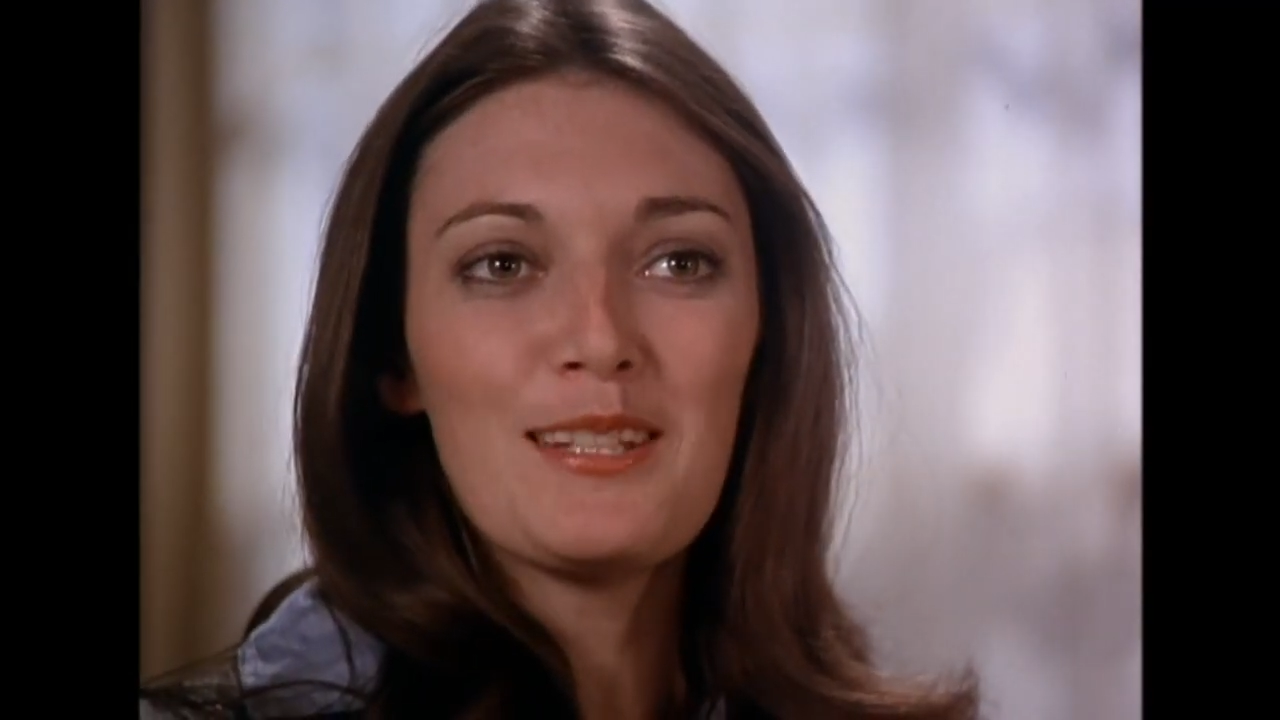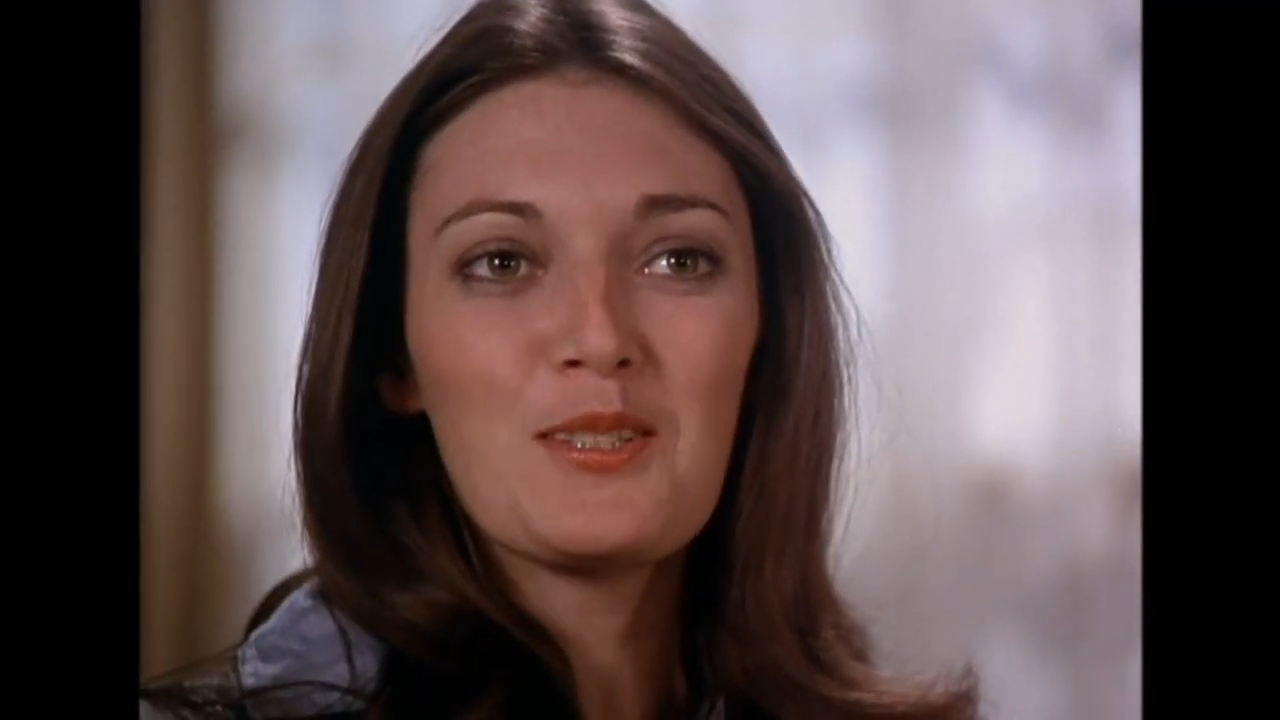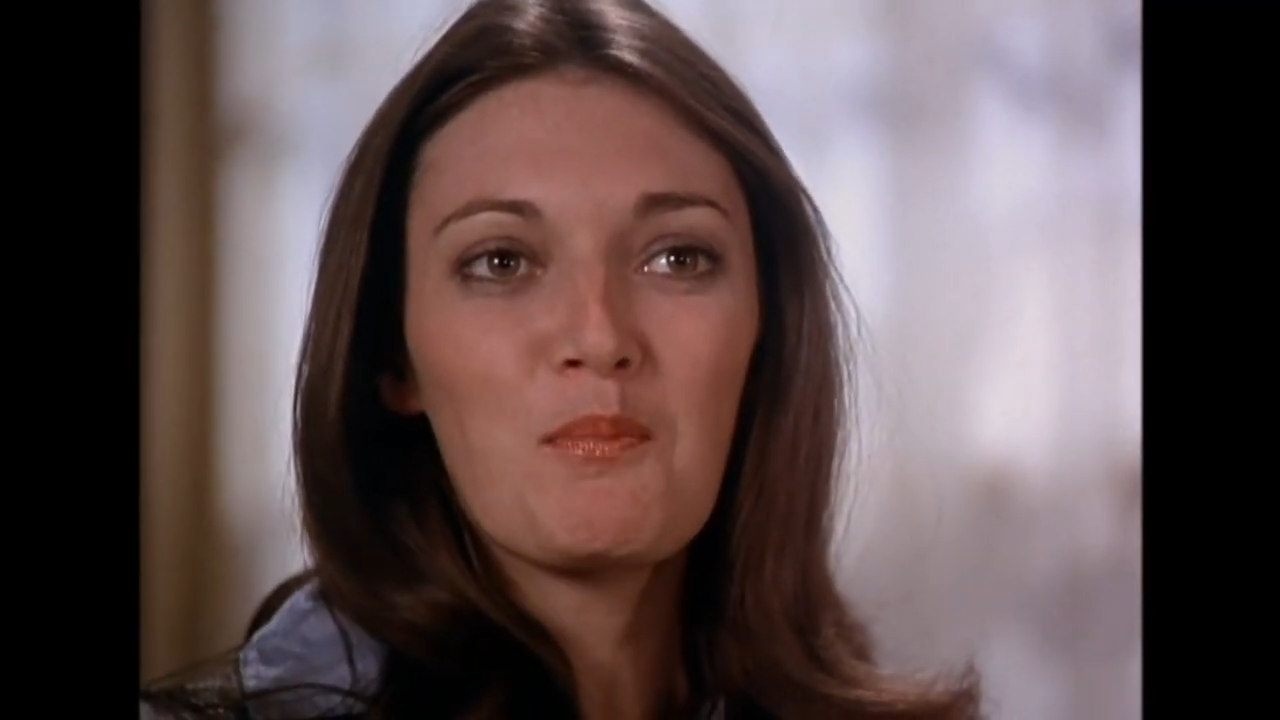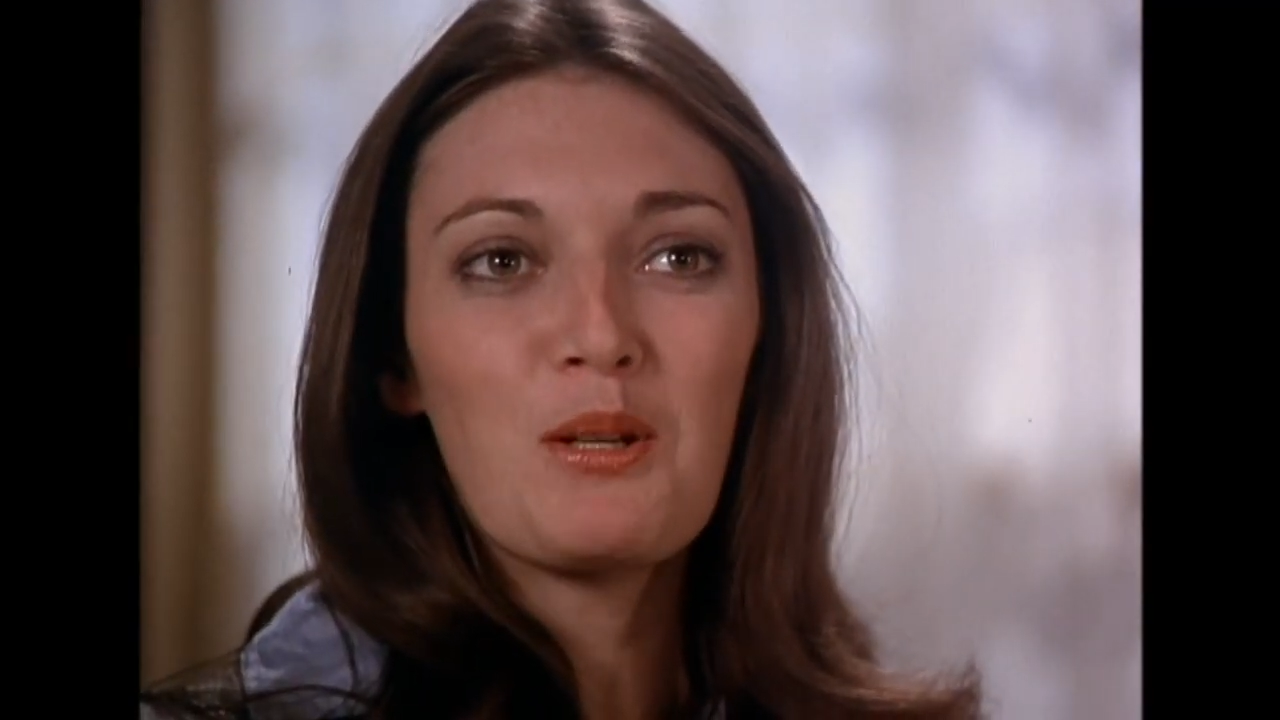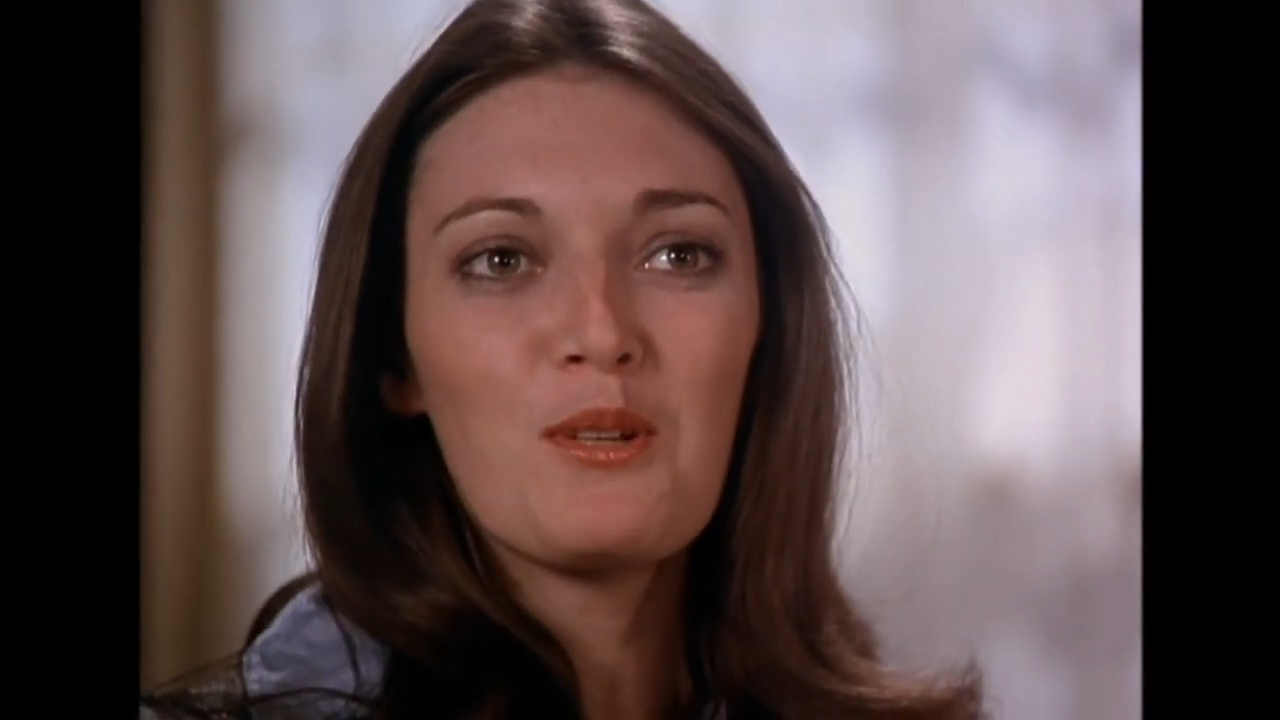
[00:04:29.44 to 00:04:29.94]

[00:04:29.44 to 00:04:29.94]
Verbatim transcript: oh, let's not be